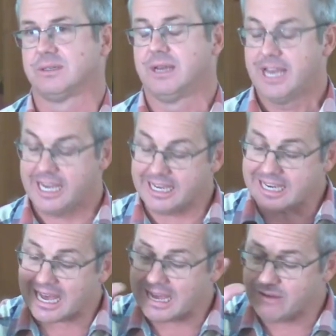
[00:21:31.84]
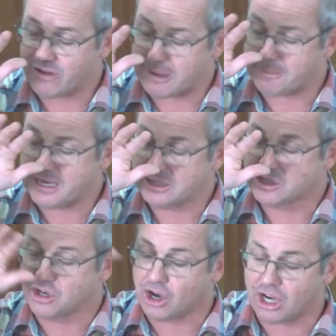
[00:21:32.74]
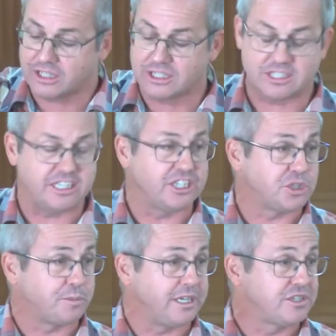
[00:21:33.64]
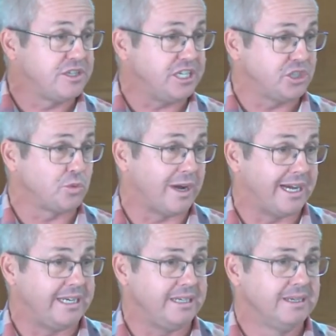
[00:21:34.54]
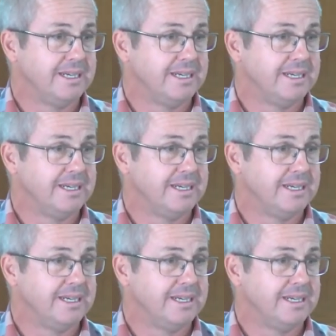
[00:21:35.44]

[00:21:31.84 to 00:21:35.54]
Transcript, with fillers: He gave up his godness expressed this way